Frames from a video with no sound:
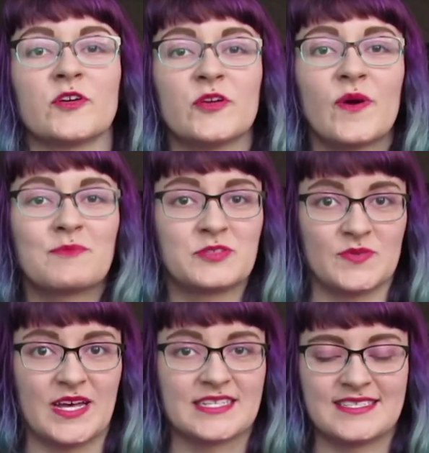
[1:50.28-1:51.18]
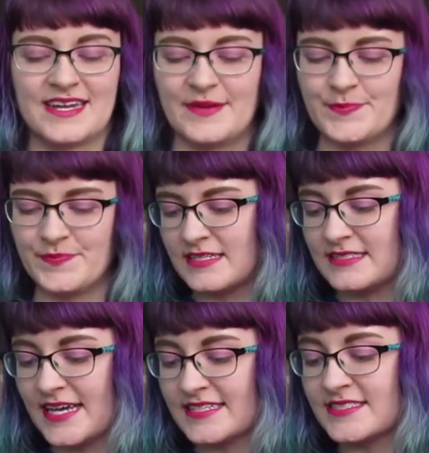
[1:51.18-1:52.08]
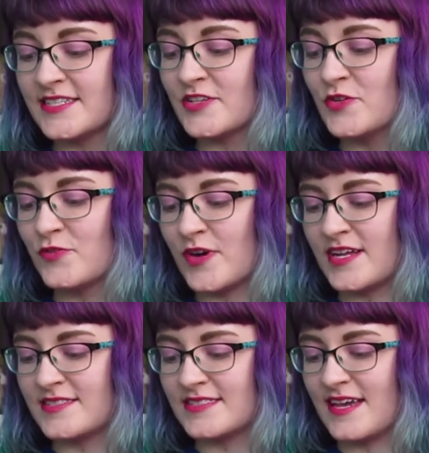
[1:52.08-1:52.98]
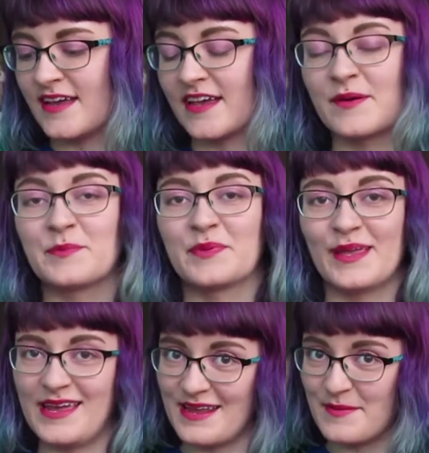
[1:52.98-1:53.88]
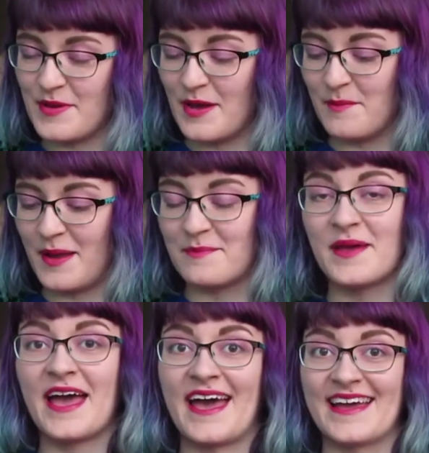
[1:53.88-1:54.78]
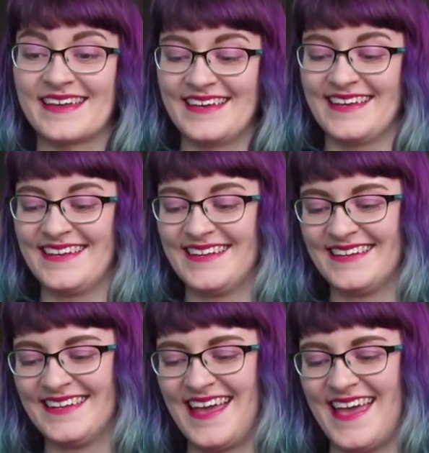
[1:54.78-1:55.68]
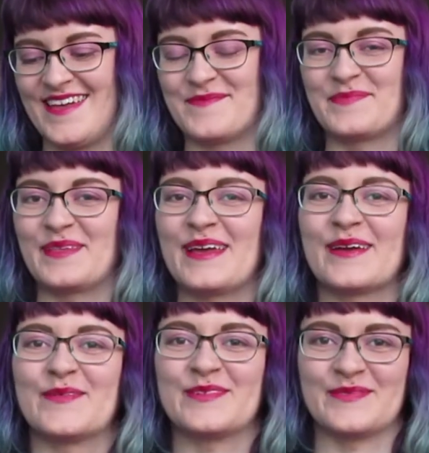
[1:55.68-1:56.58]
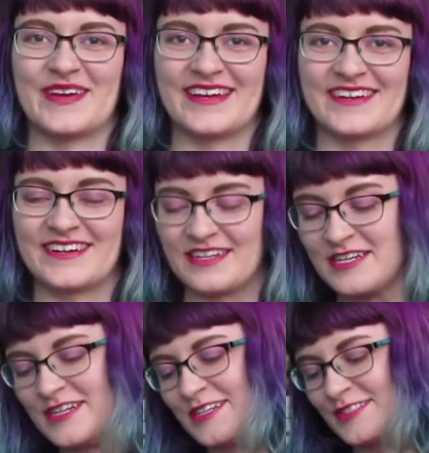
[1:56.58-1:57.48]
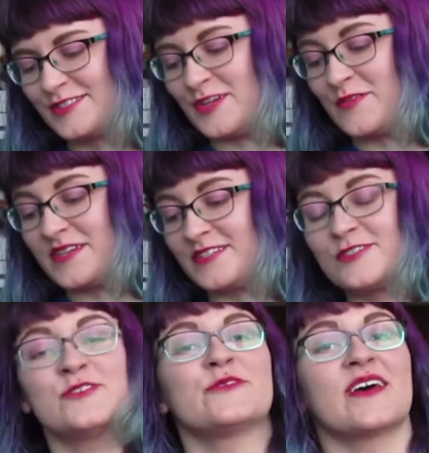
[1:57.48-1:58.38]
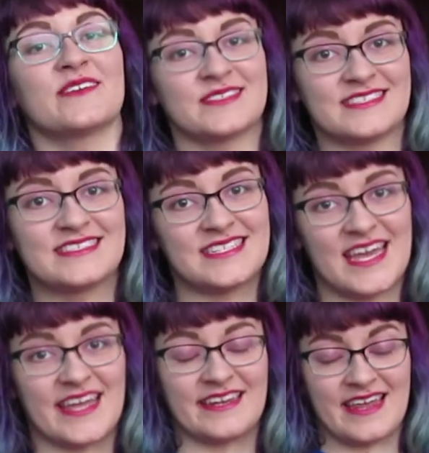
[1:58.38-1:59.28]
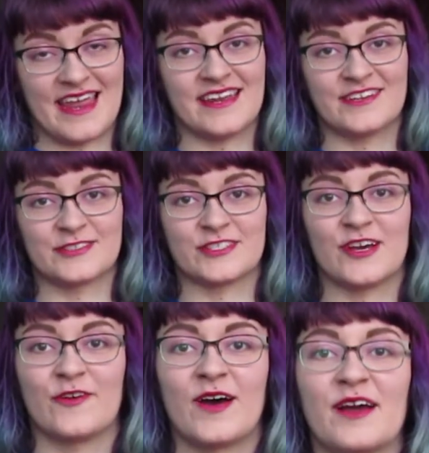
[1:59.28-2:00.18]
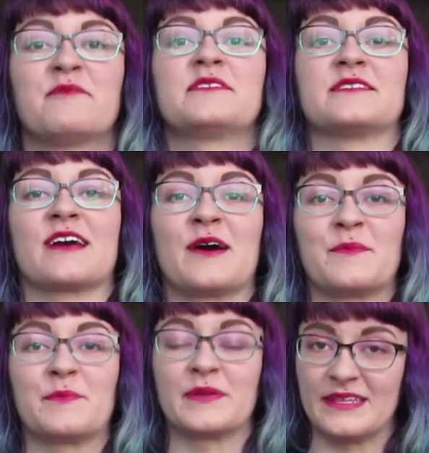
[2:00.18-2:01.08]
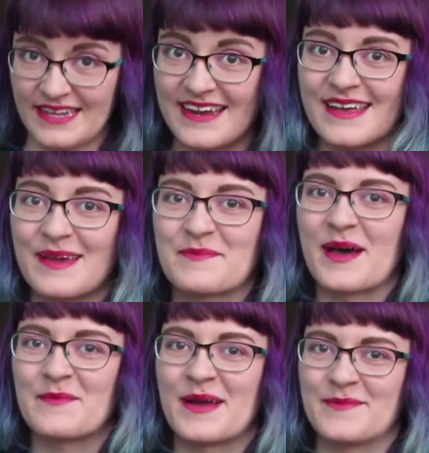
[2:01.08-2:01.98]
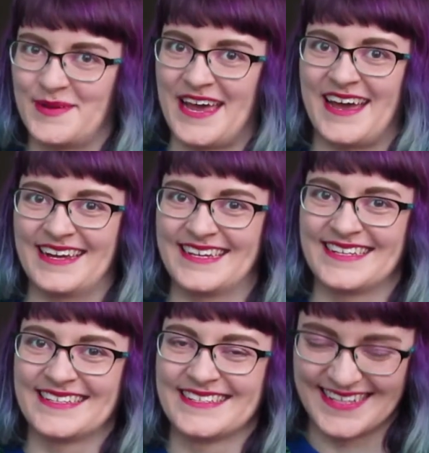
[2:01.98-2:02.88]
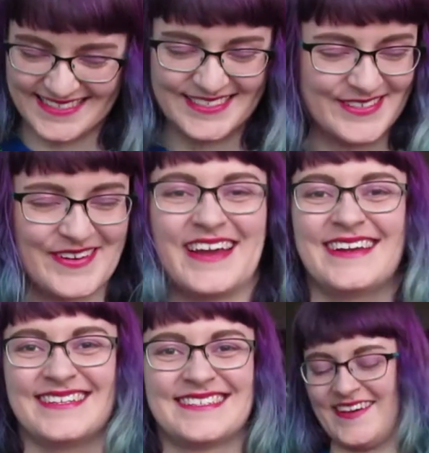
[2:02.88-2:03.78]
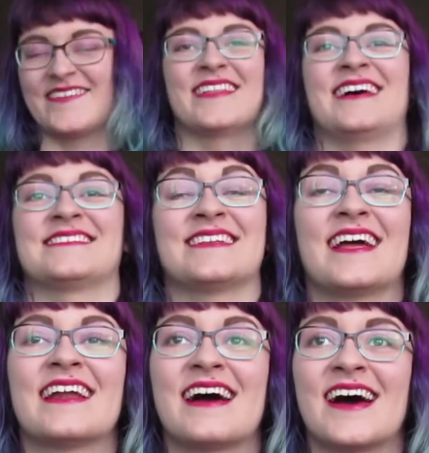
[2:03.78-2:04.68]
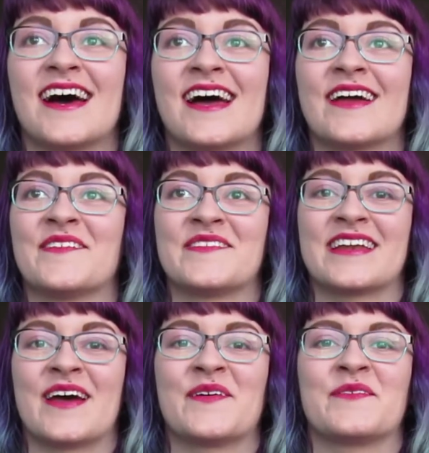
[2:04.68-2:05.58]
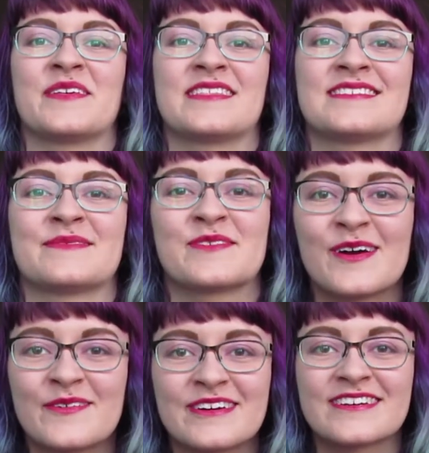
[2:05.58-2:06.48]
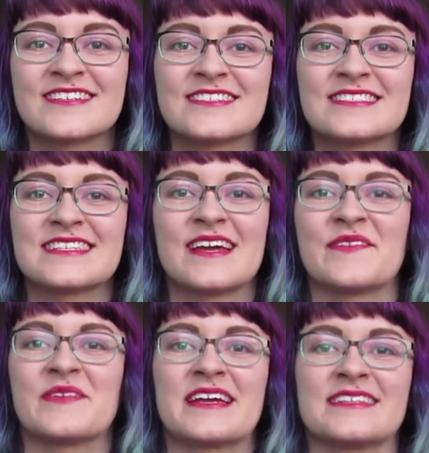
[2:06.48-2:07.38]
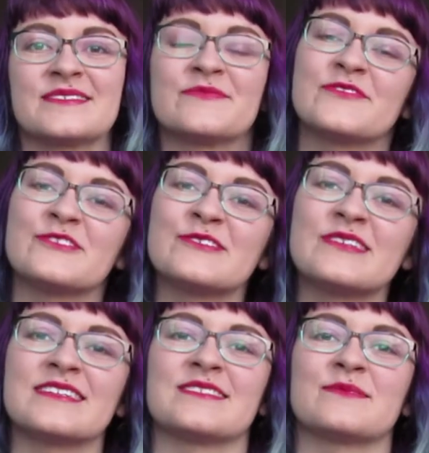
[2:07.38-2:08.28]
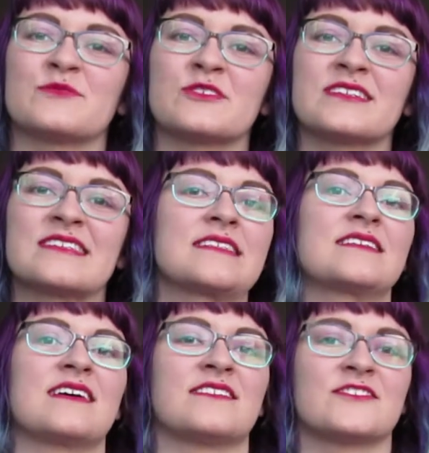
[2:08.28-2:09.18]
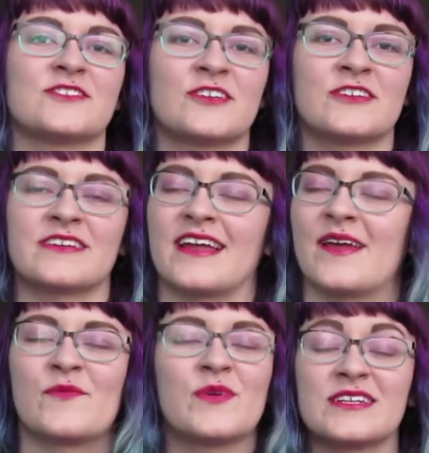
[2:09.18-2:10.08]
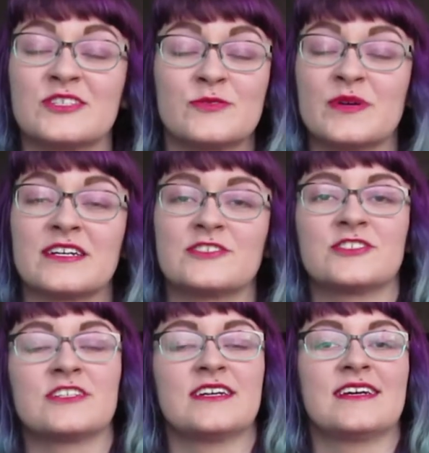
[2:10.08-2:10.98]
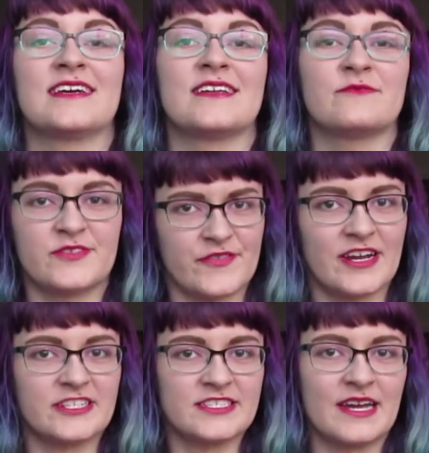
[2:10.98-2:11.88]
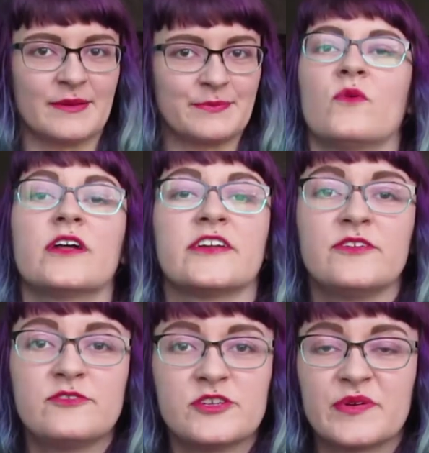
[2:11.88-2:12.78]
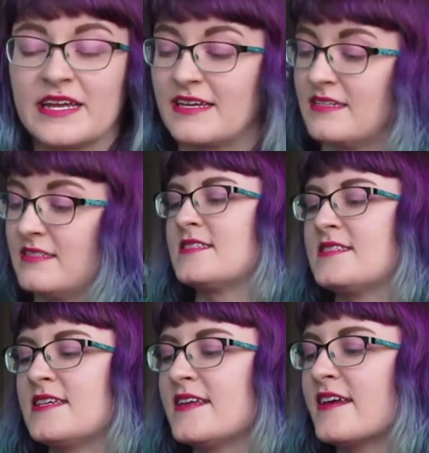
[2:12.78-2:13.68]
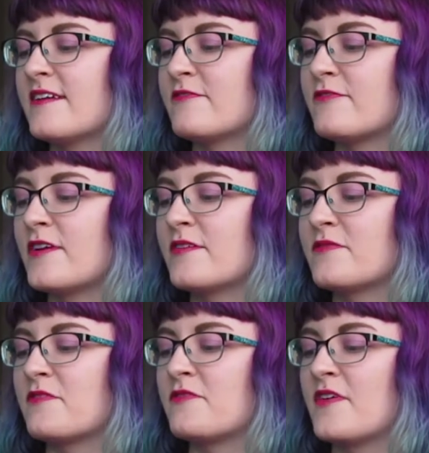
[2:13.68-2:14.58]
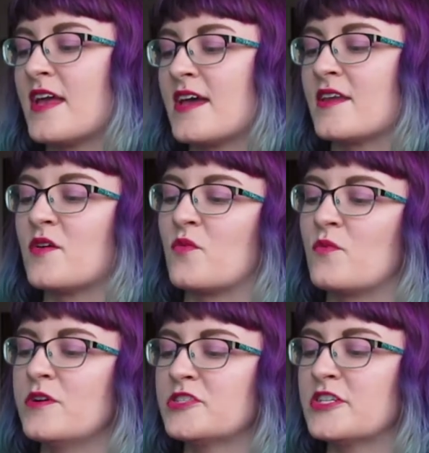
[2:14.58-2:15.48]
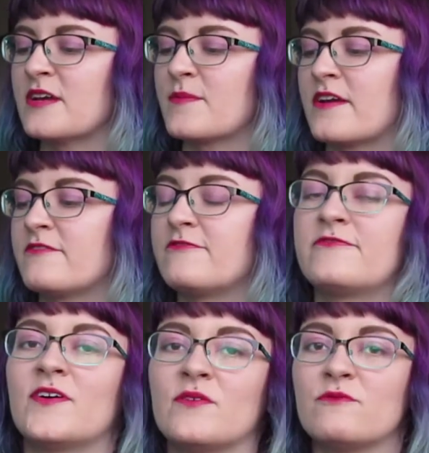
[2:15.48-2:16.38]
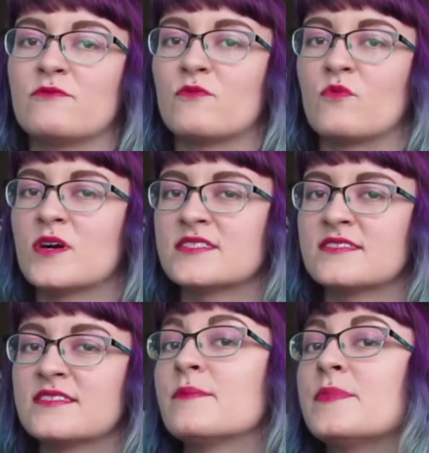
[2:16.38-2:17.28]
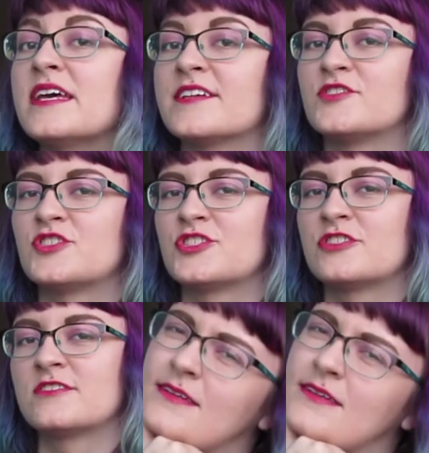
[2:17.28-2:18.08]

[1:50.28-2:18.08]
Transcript: were you up to last night?" "Texting new friends and complaining about my back and playing Wind Waker." So in 2010, 8 years ago, I was complaining about my back. That's great. Last night I went out with some coworkers and we had some food and some drinks and dessert and I ate way too much. It was a very good time. "What are you doing?" "Sitting in front of the fan, wishing my phone wasn't a bitch."